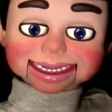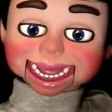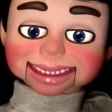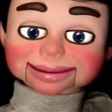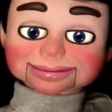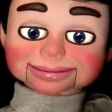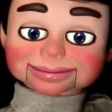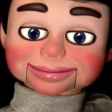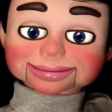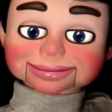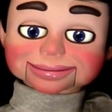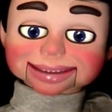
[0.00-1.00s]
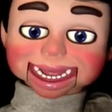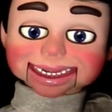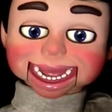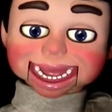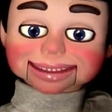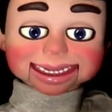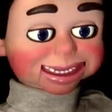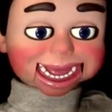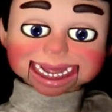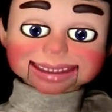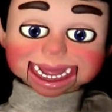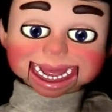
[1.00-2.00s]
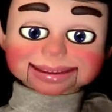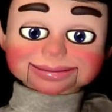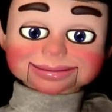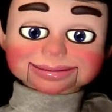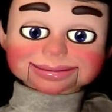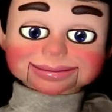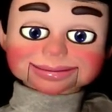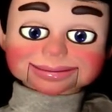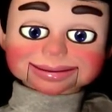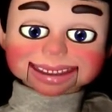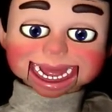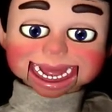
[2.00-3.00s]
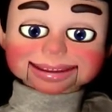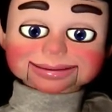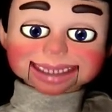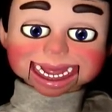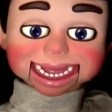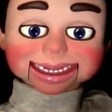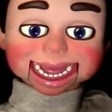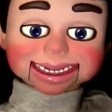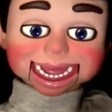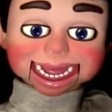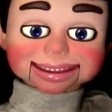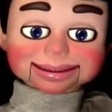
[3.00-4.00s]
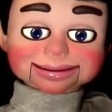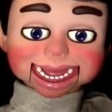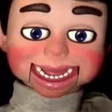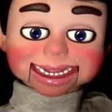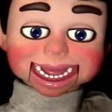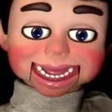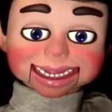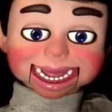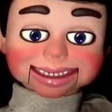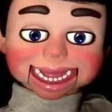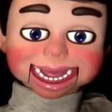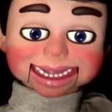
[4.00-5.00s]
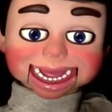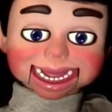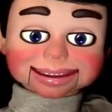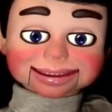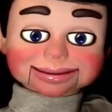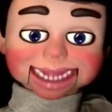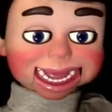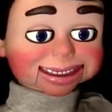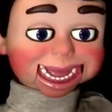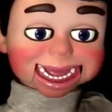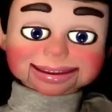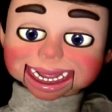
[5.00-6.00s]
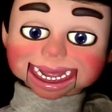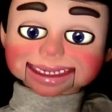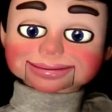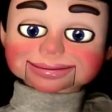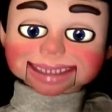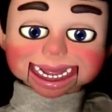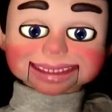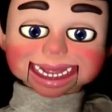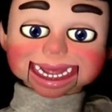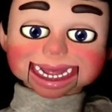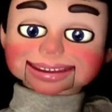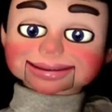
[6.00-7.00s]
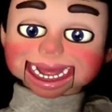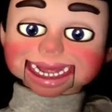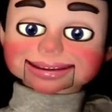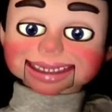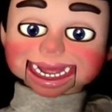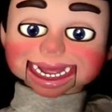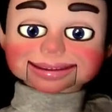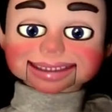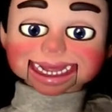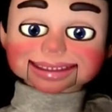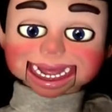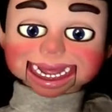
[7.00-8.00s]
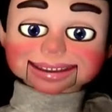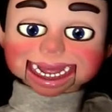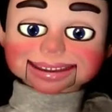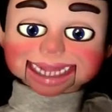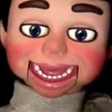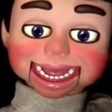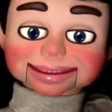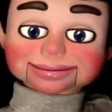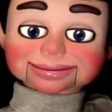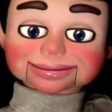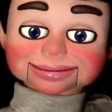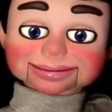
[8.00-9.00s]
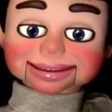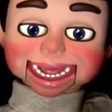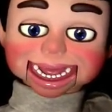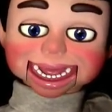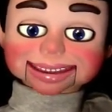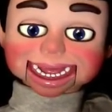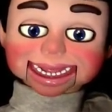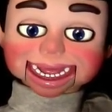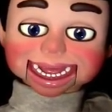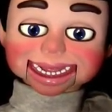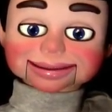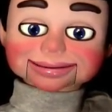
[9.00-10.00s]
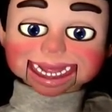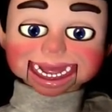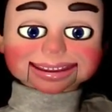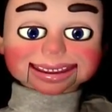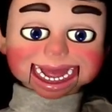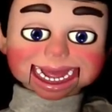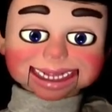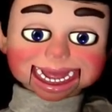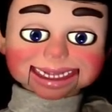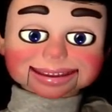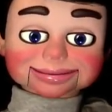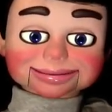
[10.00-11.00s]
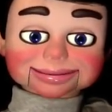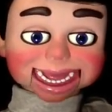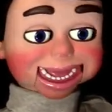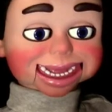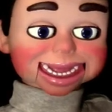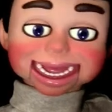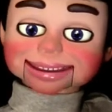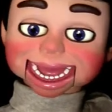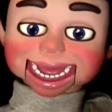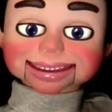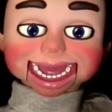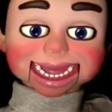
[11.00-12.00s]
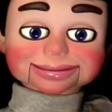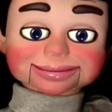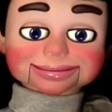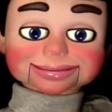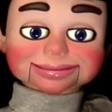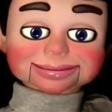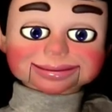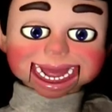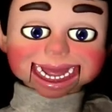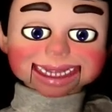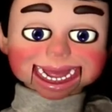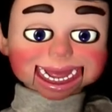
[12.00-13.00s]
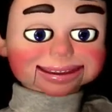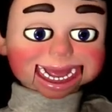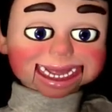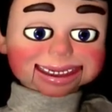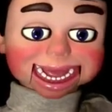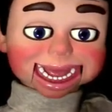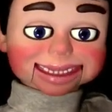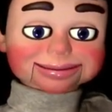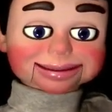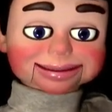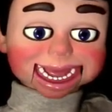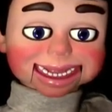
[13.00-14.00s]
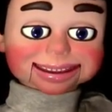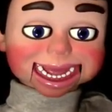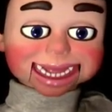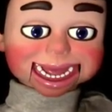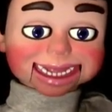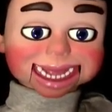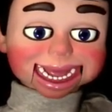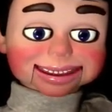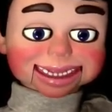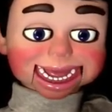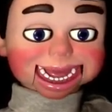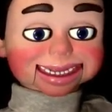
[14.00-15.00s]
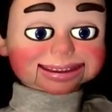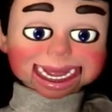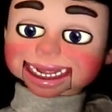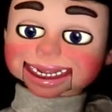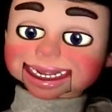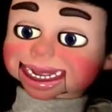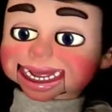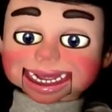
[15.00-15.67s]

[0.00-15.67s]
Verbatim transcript: left click and then move your mouse if you make a mistake, you can hit the back button on a PC or delete button on a Mac keyboard if the little square, which are anchors, appear in the same place. If you want more information, click on this tutorial